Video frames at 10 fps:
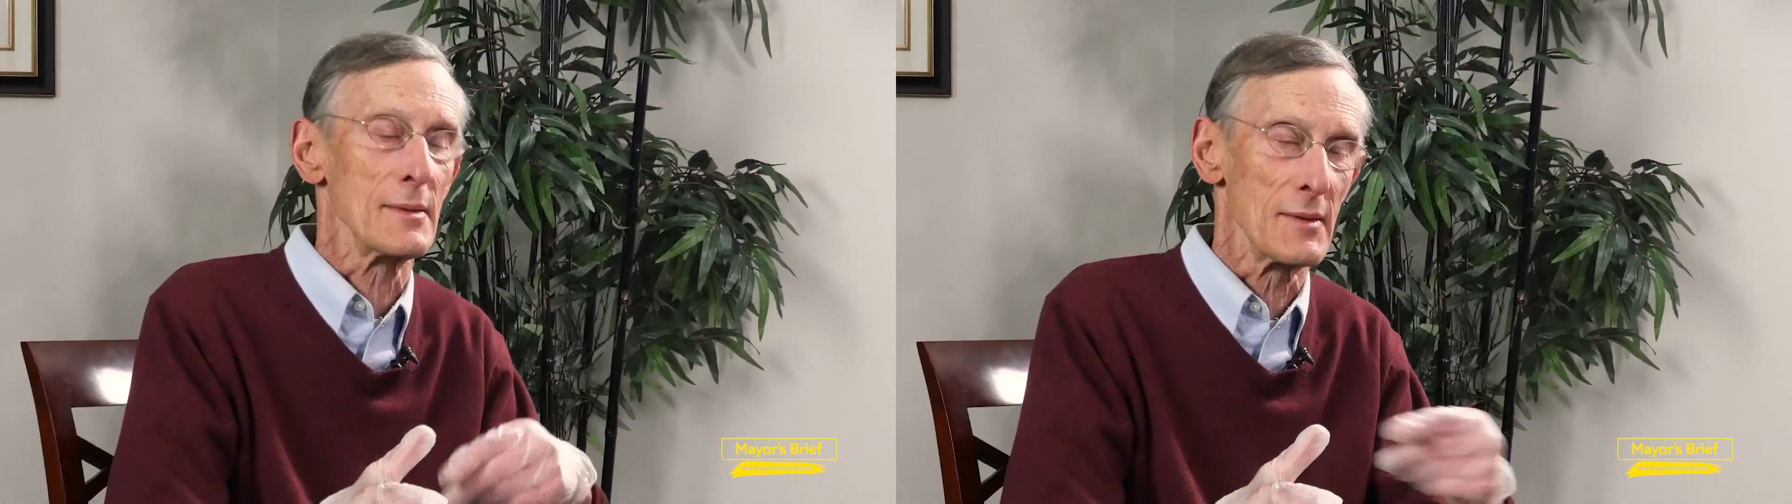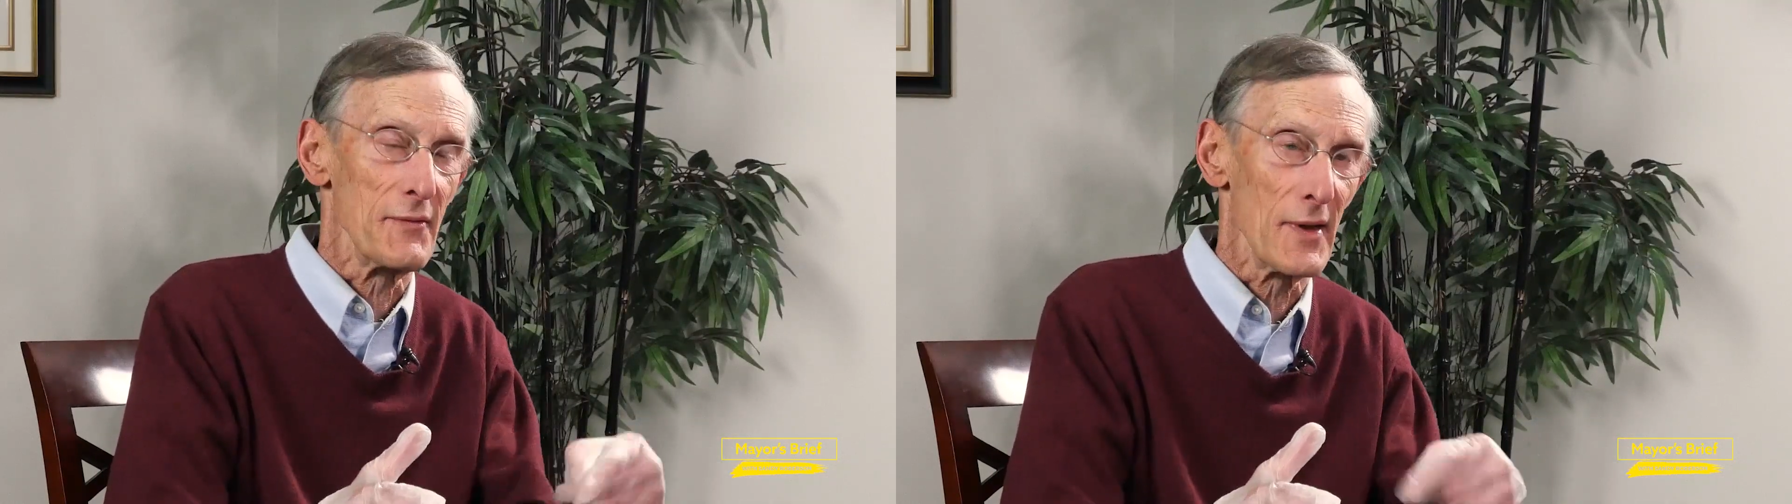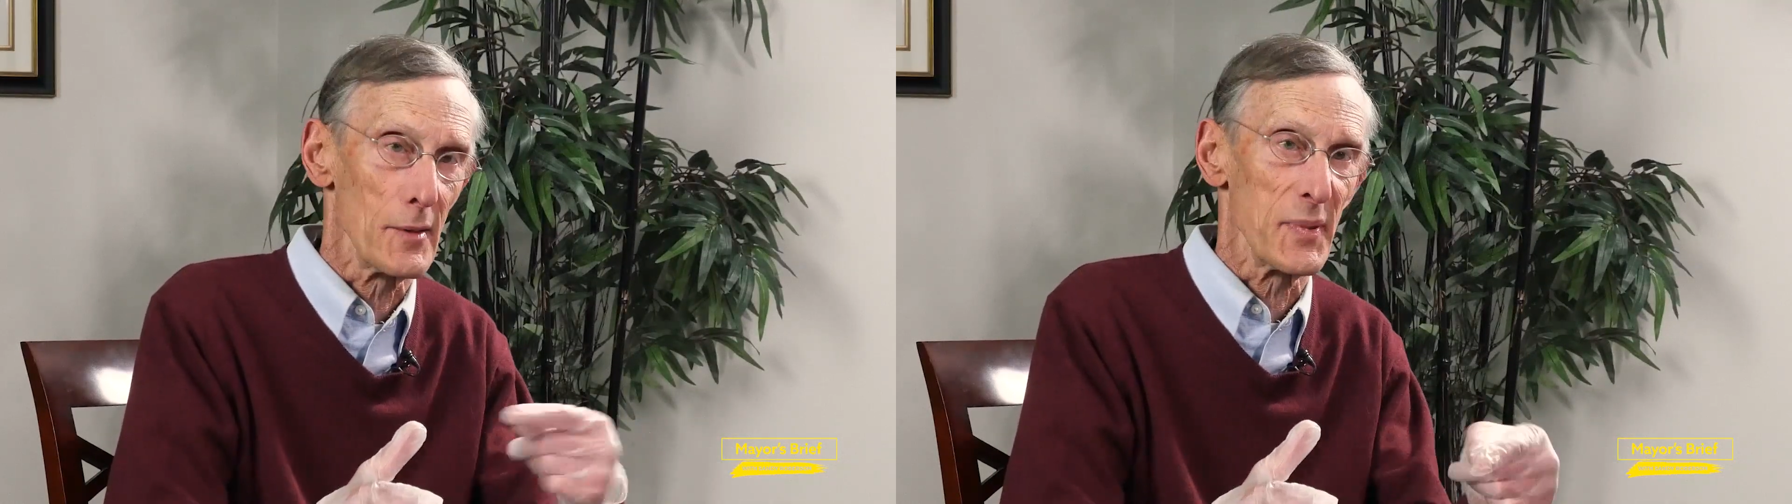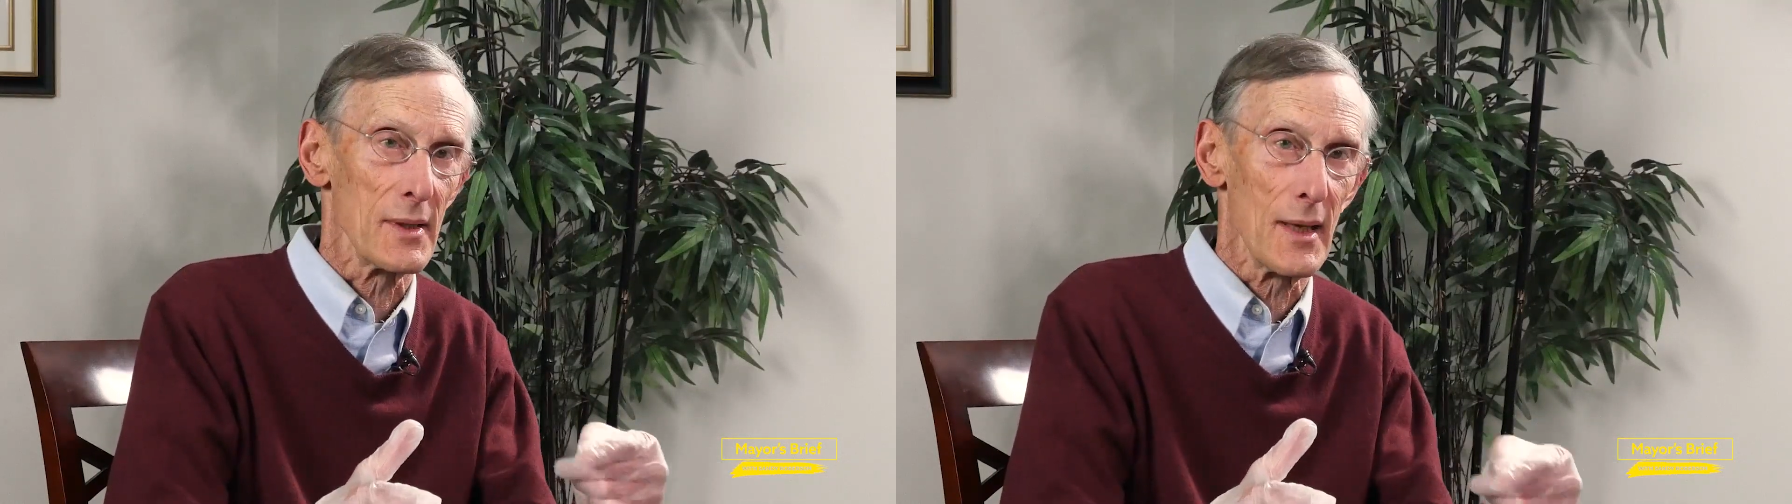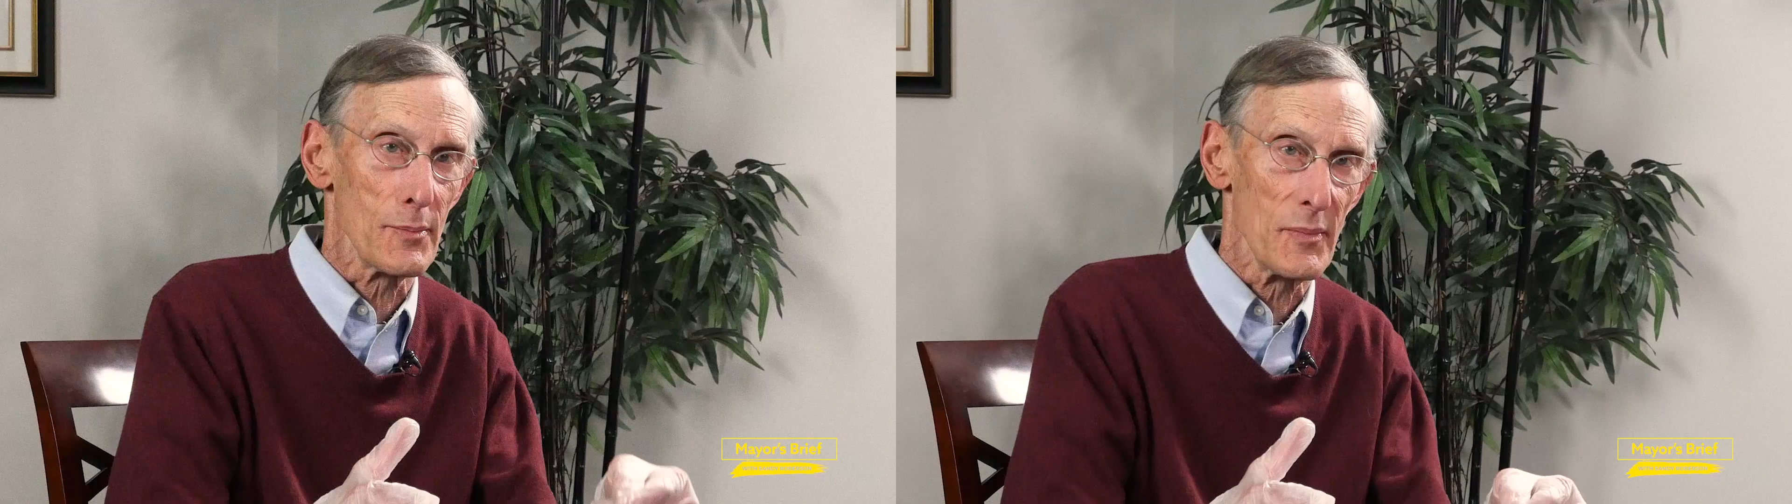
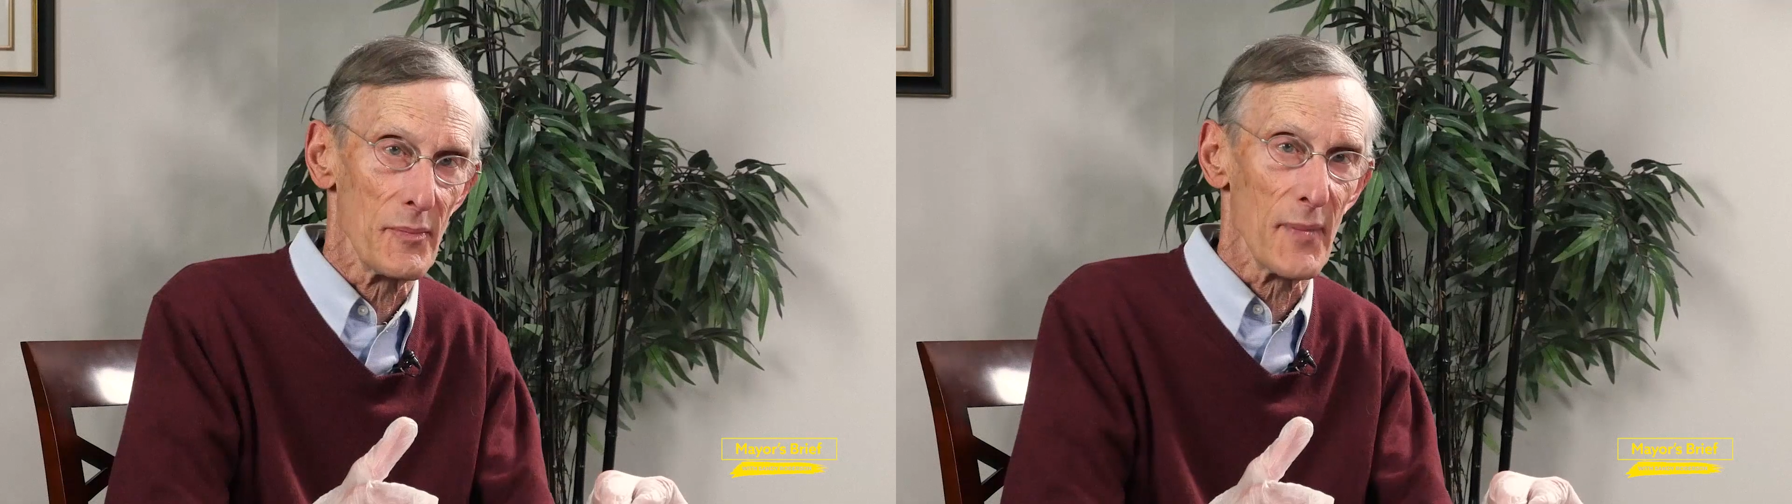developing that